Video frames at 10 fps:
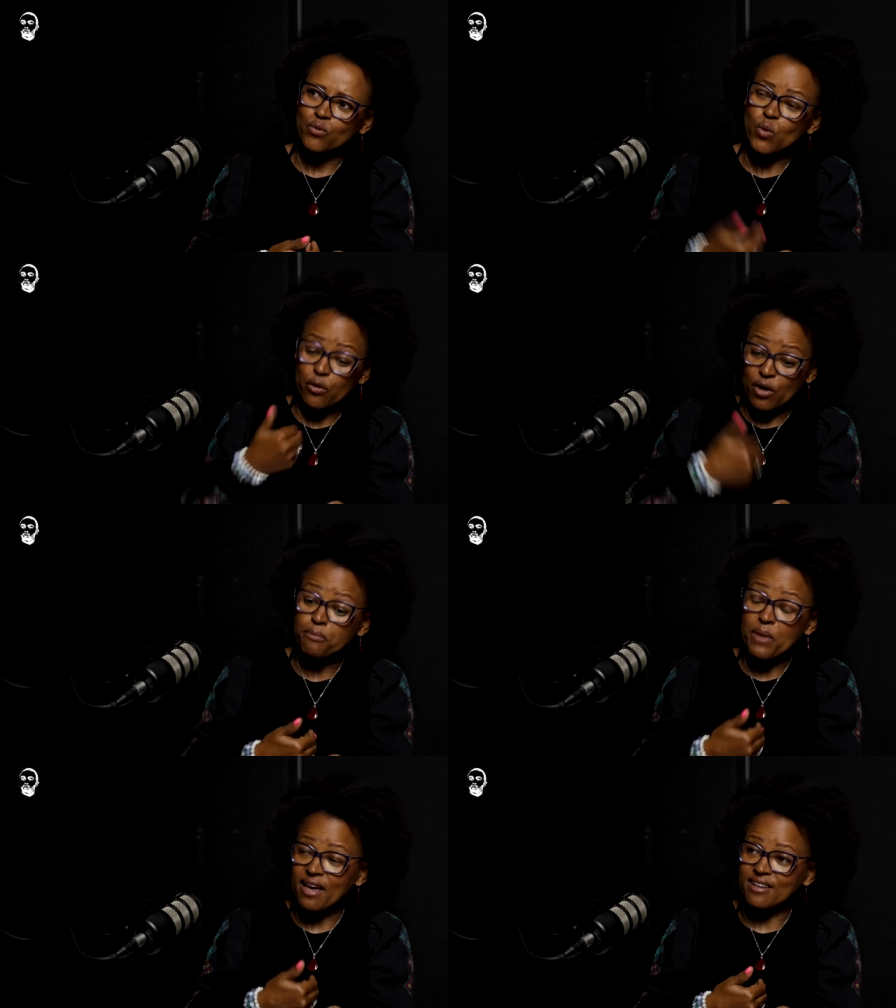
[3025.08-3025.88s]
We're
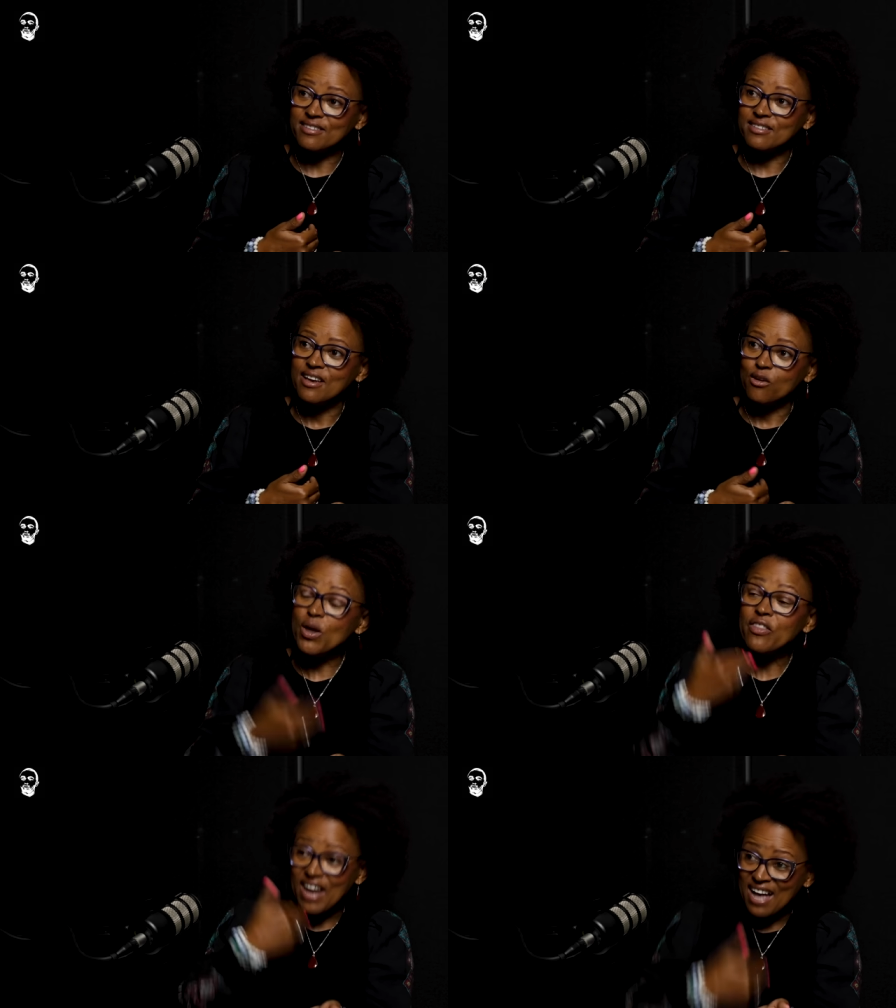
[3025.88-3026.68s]
ratepayers.
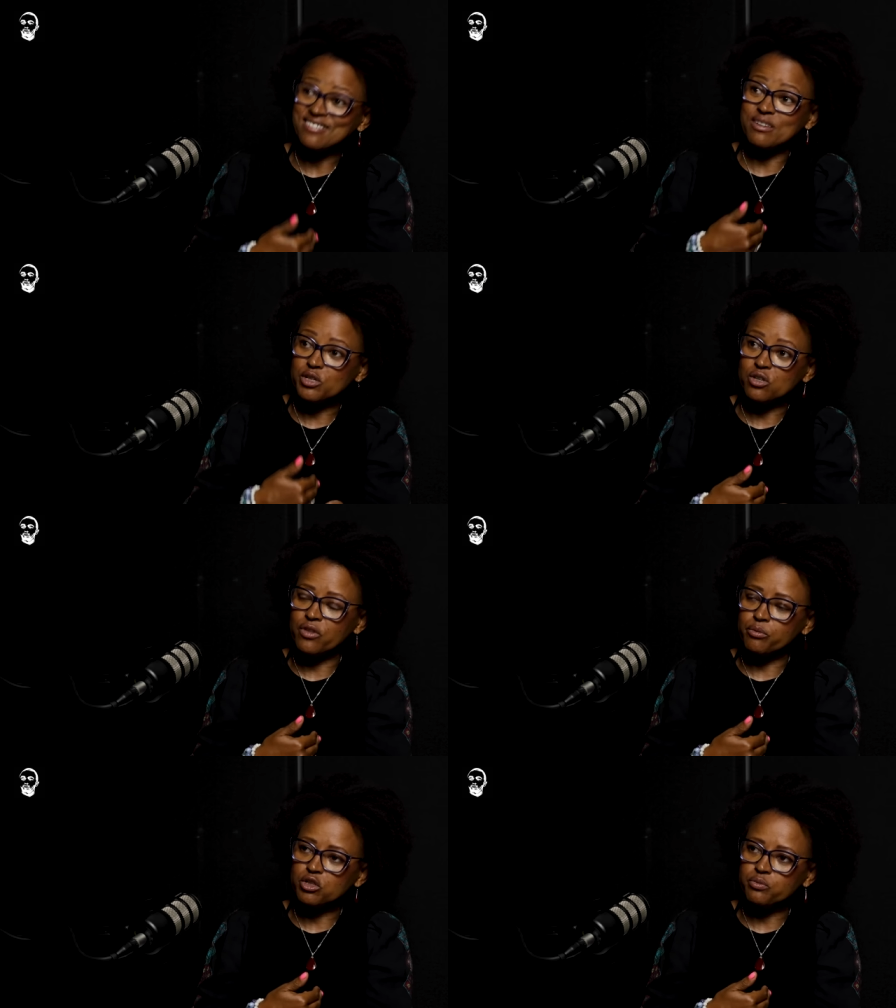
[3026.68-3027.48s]
We're the customers
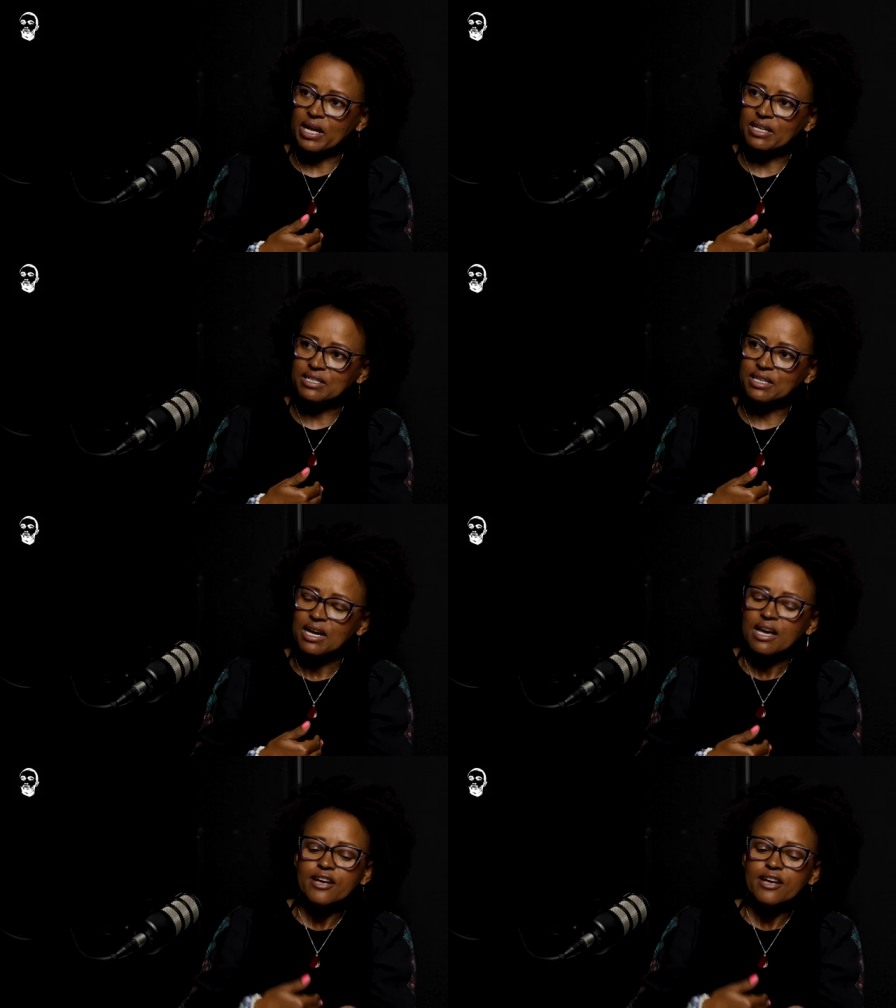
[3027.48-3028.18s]
of the municipality